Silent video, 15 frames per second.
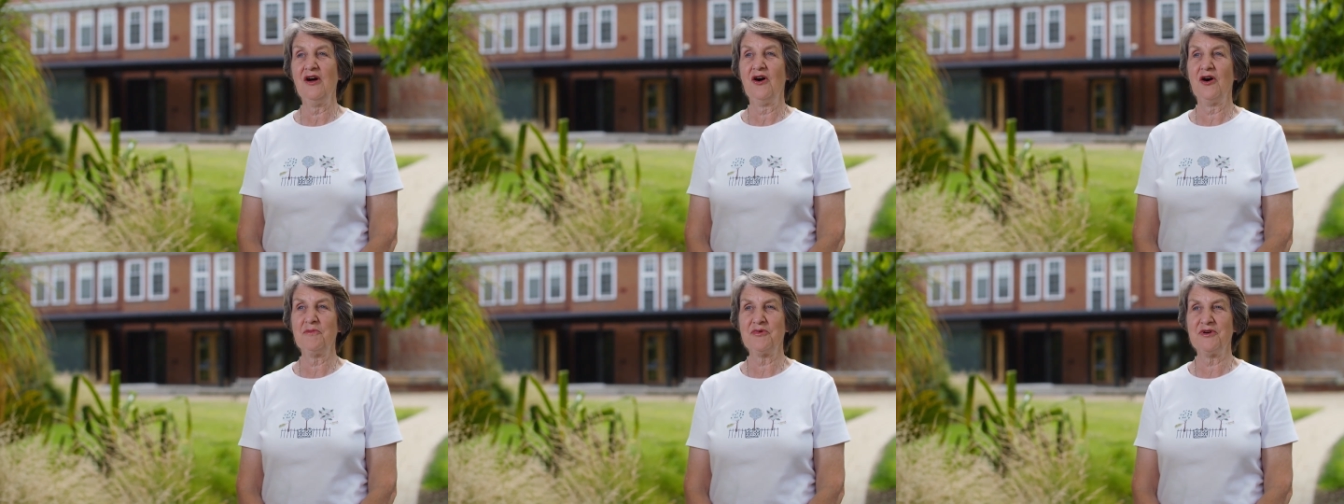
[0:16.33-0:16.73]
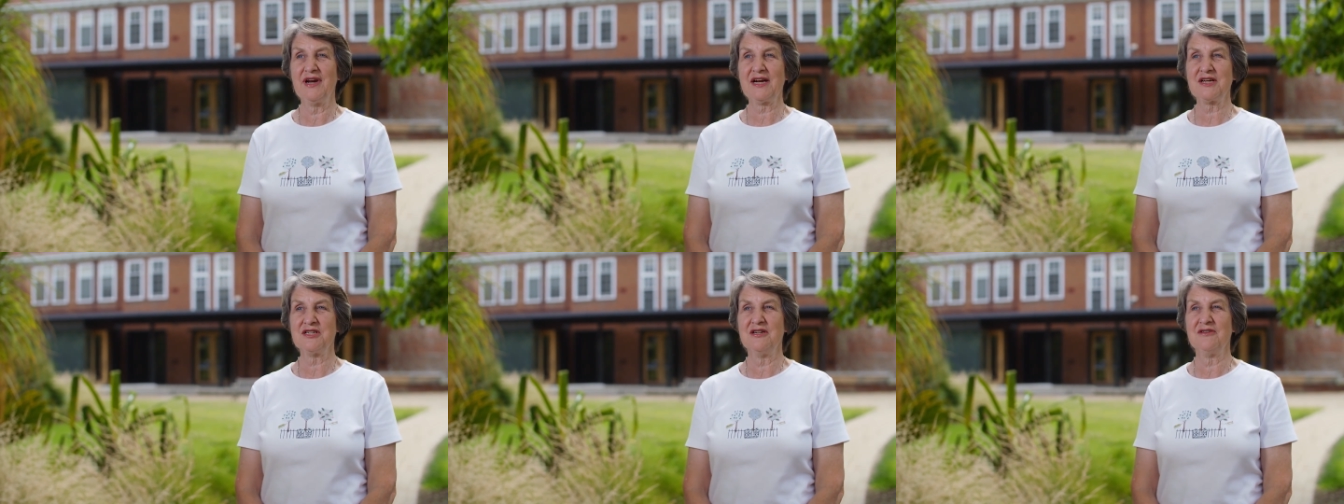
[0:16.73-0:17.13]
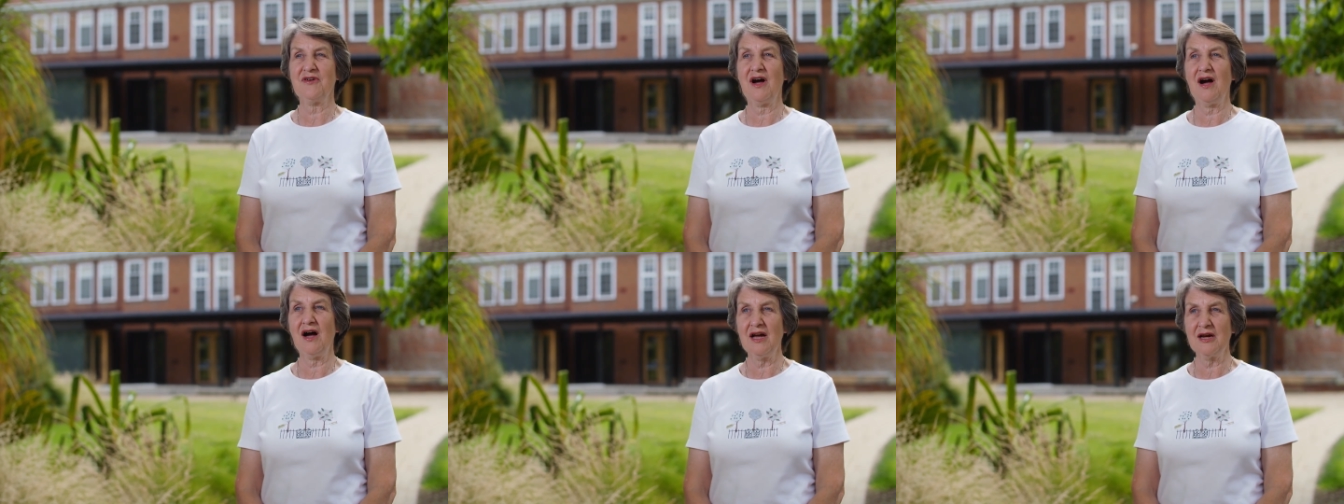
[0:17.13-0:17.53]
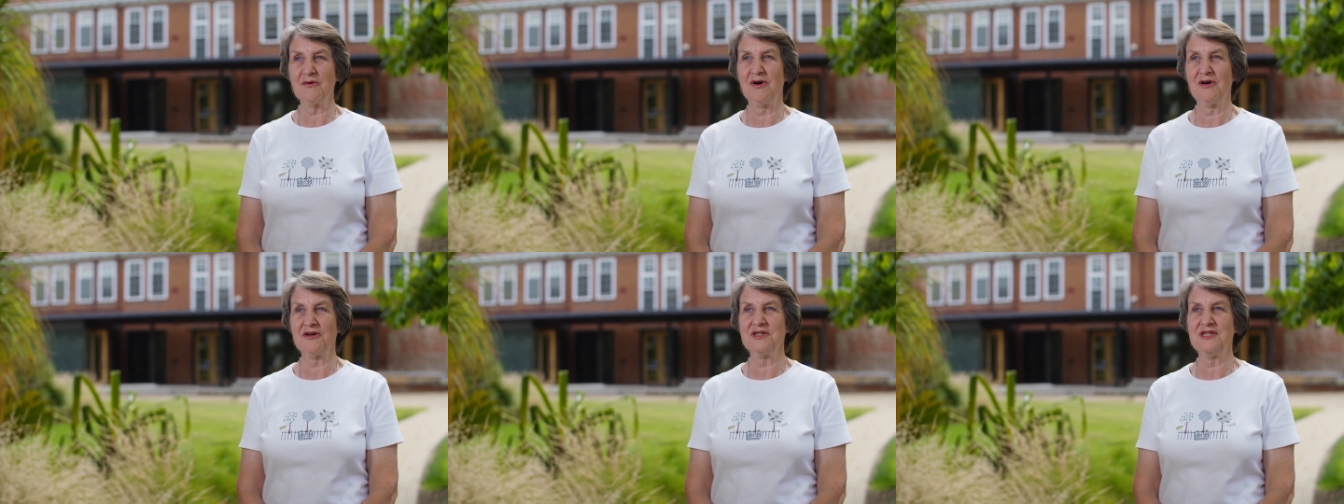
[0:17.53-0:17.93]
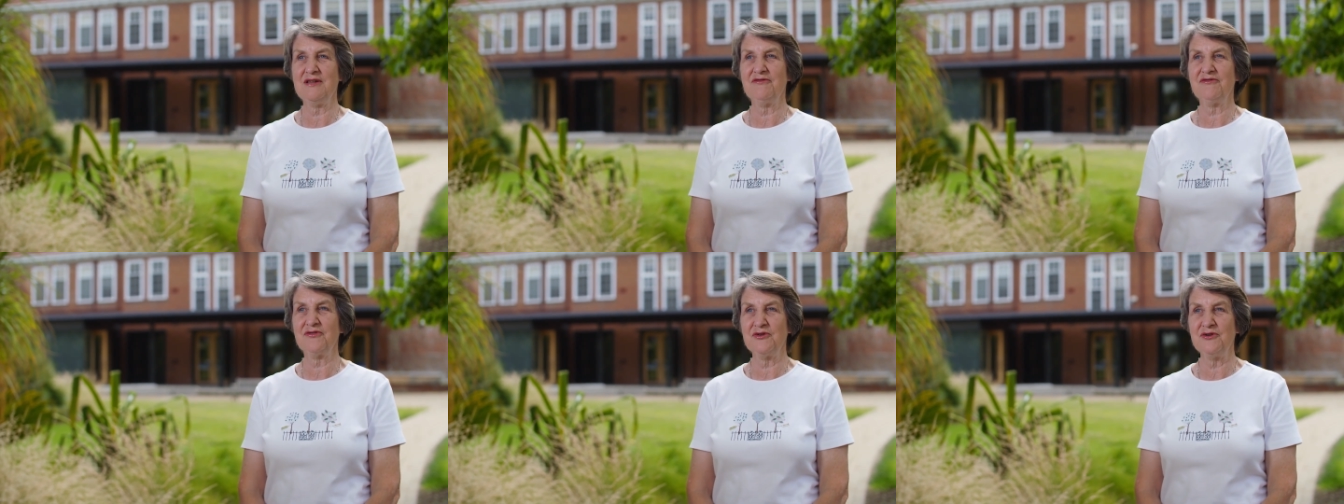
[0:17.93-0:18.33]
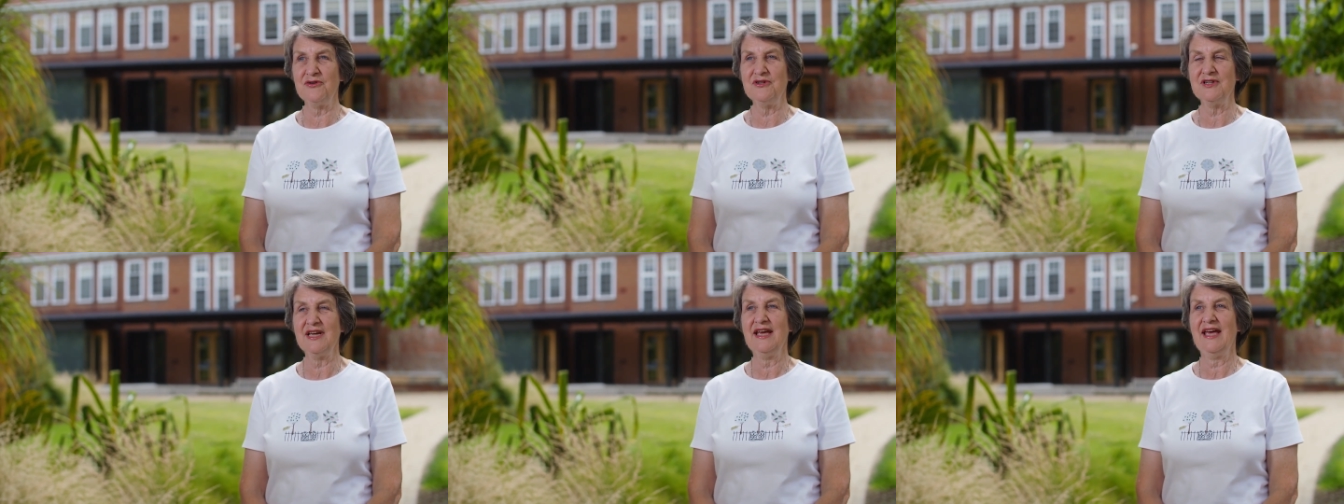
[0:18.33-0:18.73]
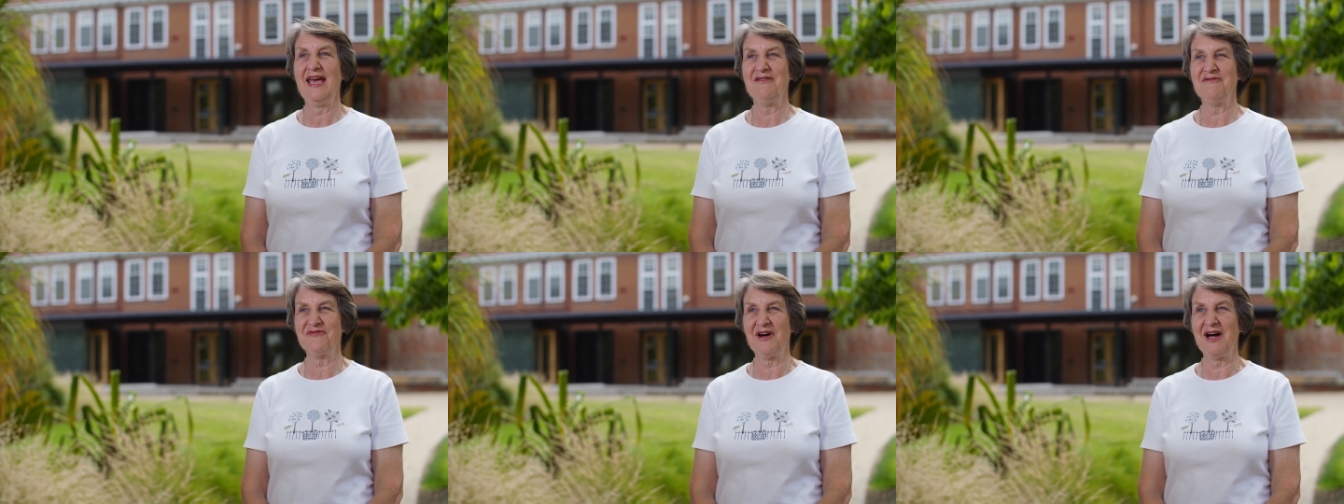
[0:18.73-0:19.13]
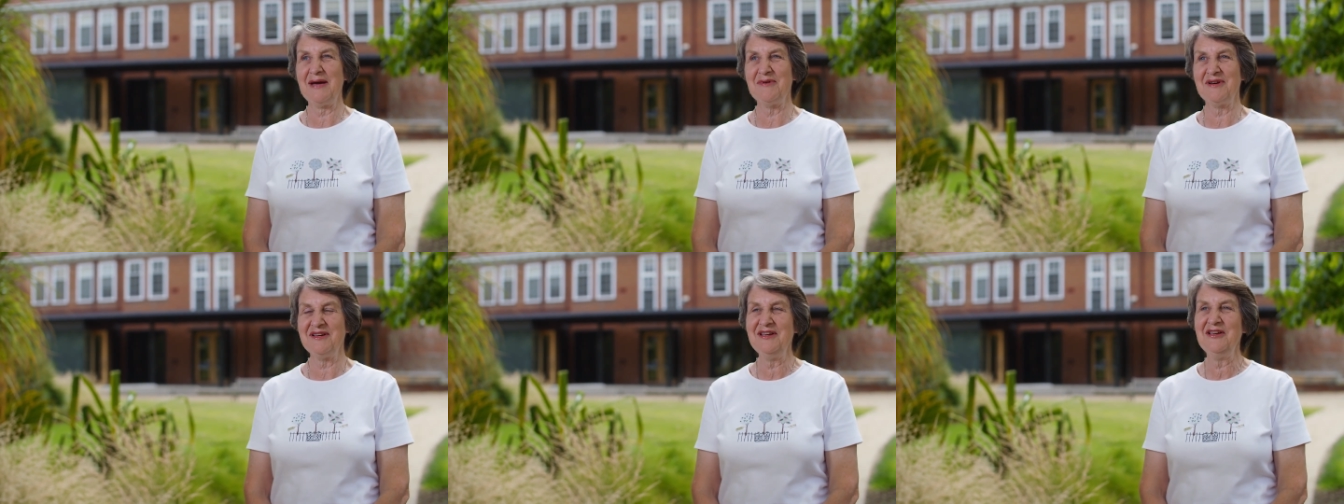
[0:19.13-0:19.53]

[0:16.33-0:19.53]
on production of high quality food and fibre,